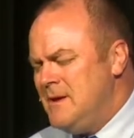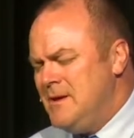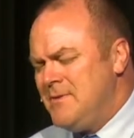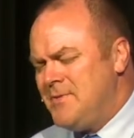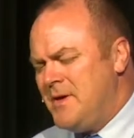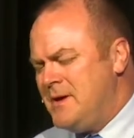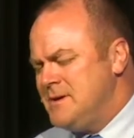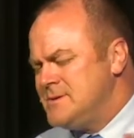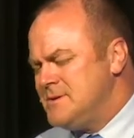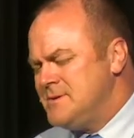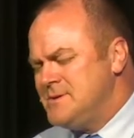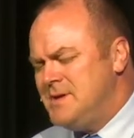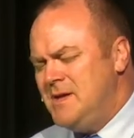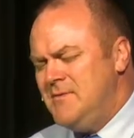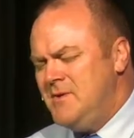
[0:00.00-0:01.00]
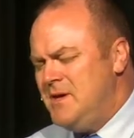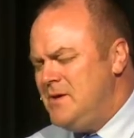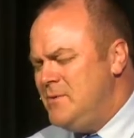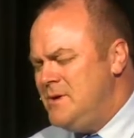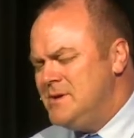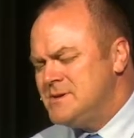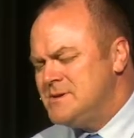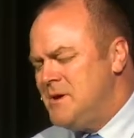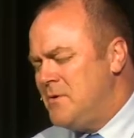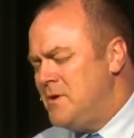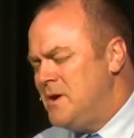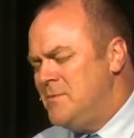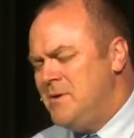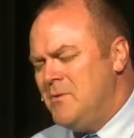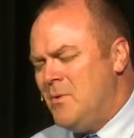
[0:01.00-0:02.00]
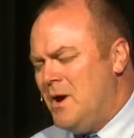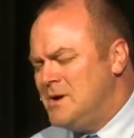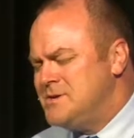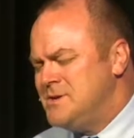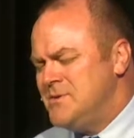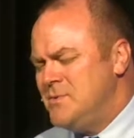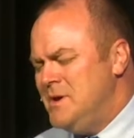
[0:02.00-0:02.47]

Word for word: things on TV we just don't need to be watching.